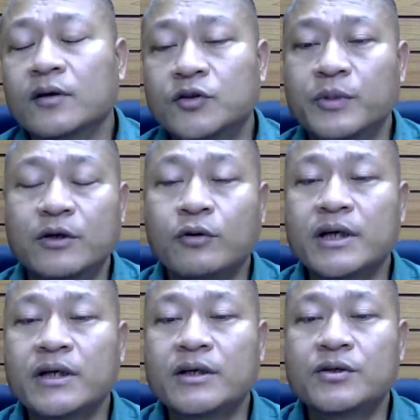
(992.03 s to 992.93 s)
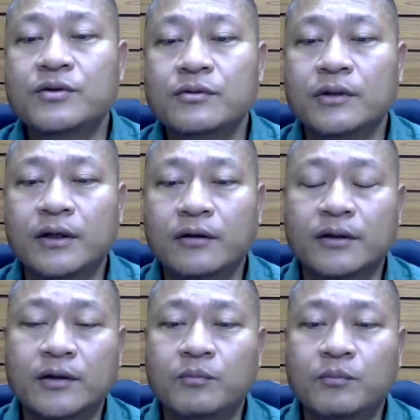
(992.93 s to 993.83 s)
to be looked into
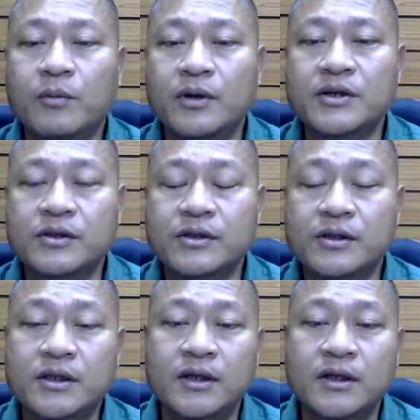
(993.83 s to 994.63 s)
the population